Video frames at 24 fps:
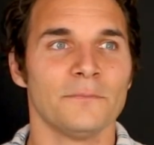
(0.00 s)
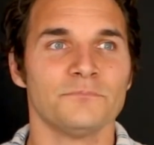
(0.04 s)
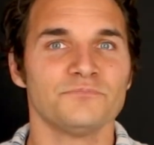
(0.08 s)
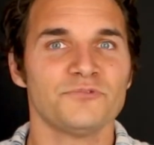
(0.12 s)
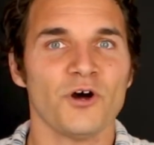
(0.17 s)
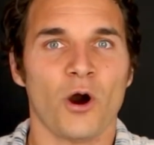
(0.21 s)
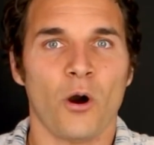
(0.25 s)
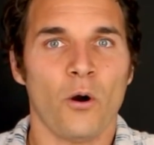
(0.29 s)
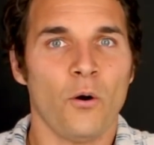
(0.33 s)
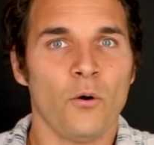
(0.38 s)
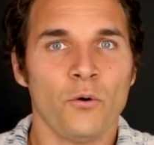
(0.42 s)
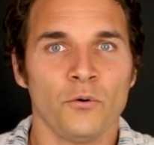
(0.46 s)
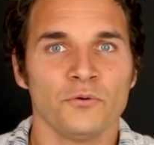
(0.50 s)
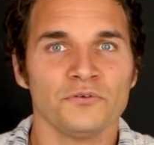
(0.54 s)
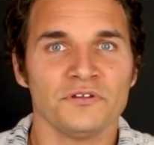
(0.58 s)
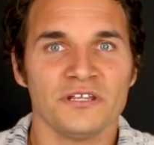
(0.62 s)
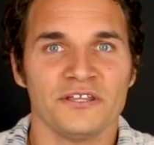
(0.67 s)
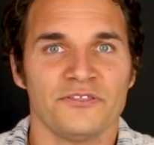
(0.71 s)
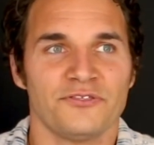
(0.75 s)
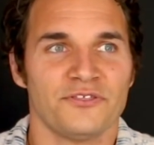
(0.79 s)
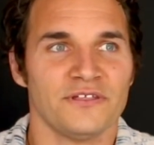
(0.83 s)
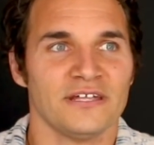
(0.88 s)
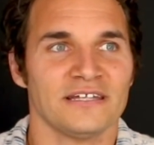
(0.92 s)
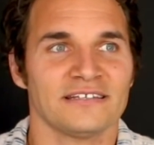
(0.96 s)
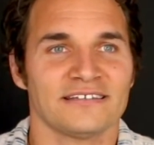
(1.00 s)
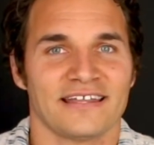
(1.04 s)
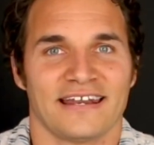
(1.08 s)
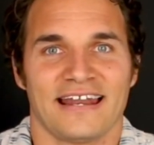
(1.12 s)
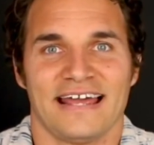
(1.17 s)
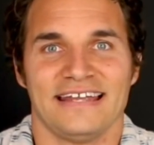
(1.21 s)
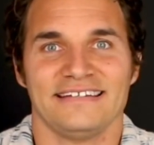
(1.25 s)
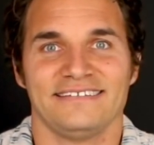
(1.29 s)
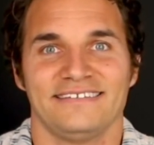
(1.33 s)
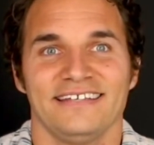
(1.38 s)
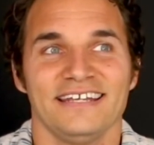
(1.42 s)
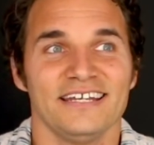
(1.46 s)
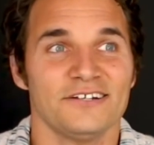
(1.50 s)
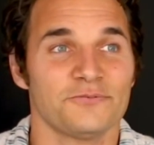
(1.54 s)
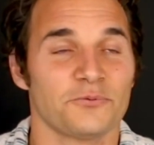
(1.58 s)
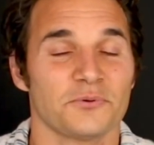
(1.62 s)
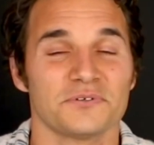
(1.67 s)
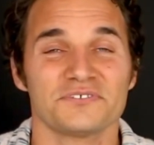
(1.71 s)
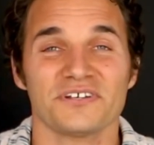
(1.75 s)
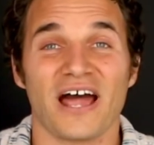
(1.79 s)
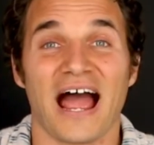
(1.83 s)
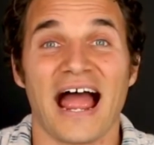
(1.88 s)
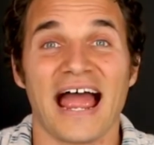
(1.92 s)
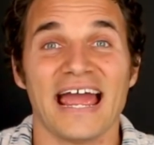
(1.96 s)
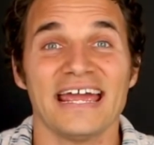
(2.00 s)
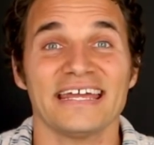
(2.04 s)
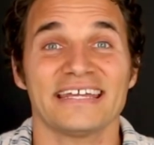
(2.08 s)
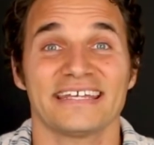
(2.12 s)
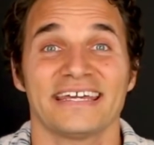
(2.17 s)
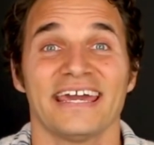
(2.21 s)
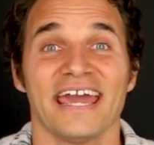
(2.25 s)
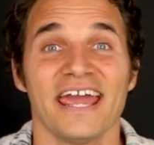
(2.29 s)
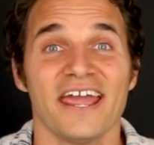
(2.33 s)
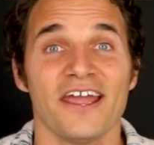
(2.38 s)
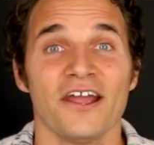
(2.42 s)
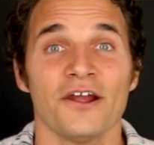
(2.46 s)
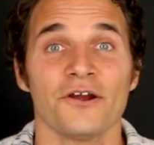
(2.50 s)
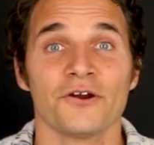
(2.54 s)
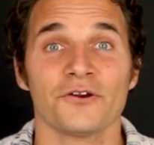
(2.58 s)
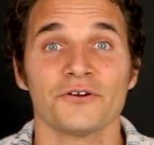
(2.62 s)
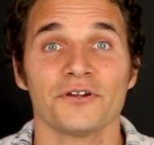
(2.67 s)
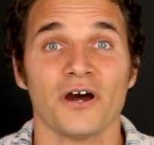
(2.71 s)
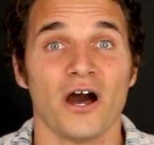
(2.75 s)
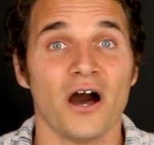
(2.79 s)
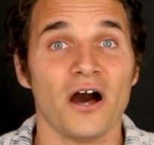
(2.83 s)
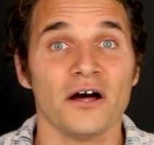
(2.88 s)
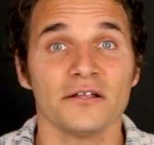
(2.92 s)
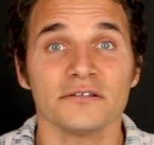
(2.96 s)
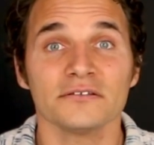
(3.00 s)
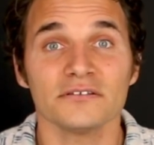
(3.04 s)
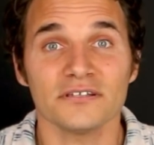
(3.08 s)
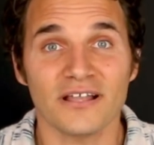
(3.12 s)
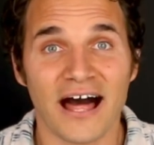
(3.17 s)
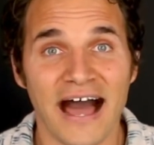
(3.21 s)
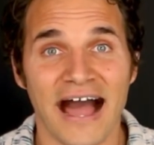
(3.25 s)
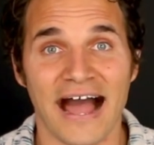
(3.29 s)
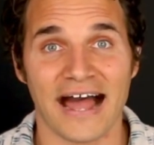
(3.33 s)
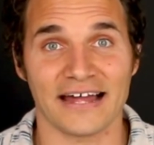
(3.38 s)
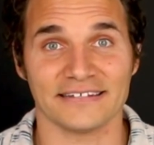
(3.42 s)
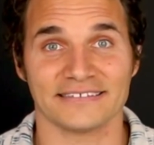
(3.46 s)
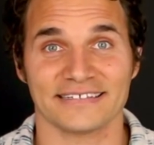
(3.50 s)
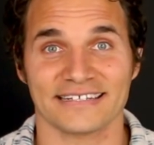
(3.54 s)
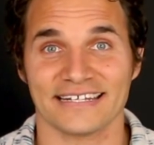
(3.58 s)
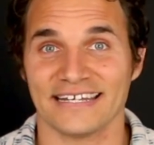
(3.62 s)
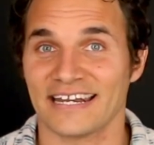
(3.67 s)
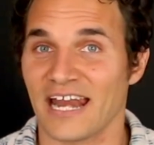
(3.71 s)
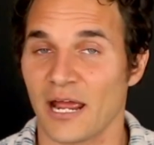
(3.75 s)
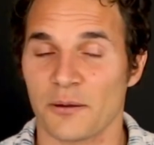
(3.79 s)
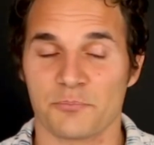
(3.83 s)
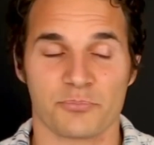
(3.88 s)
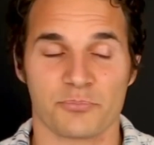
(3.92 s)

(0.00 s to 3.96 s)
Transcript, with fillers: The only thing that I did was I cared a lot and I